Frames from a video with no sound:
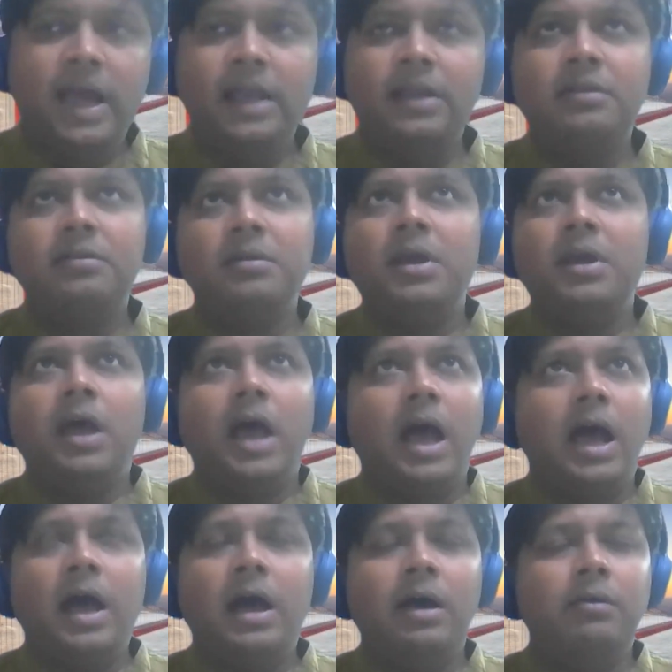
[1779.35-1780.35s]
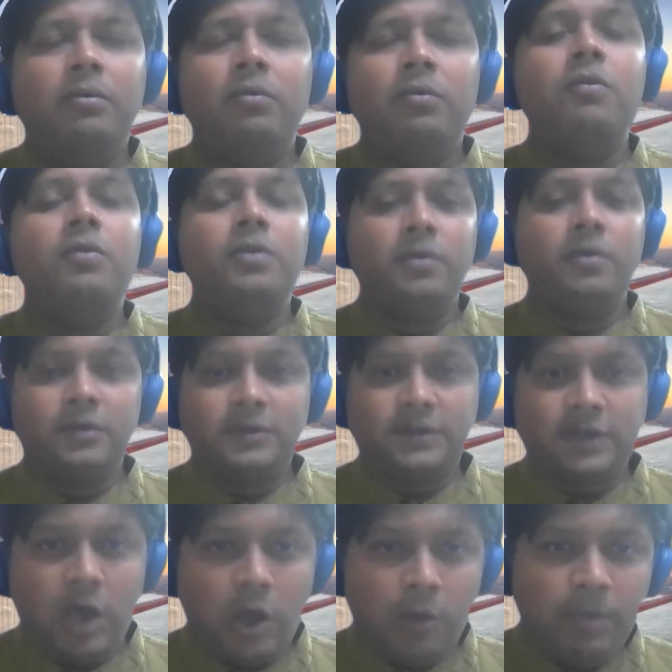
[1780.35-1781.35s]
and who
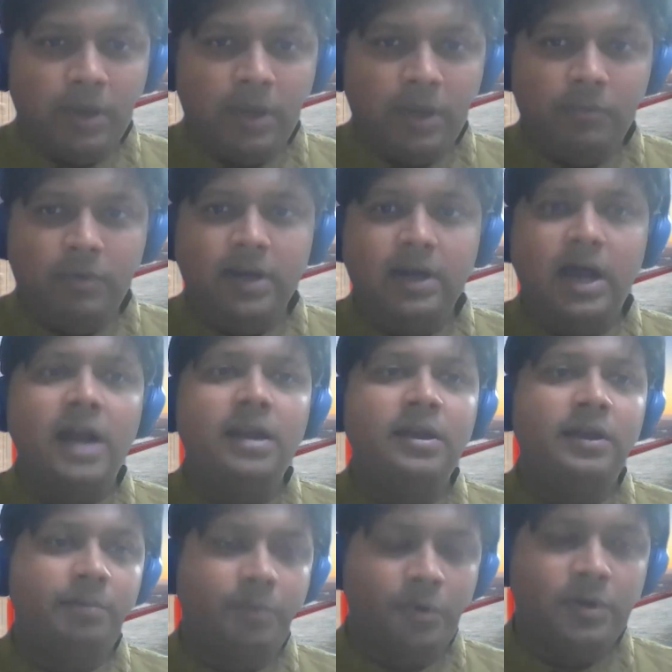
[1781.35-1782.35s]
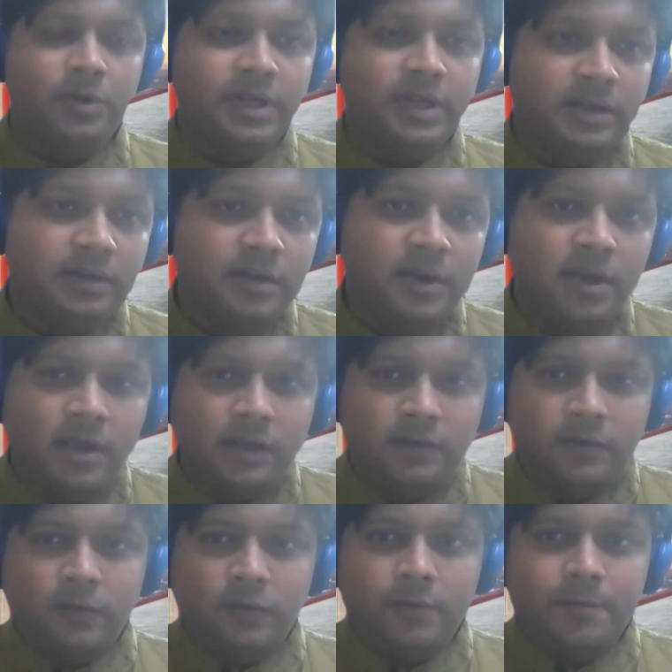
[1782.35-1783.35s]
knows how many were unreported.
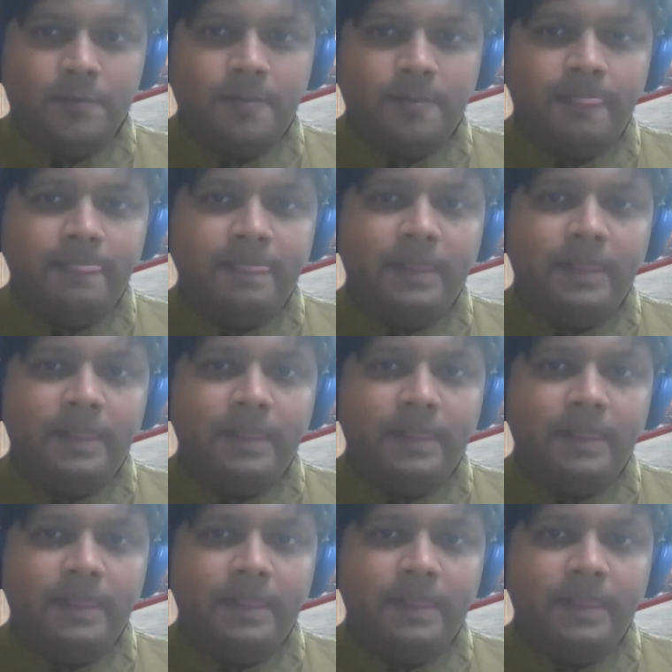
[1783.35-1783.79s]
So,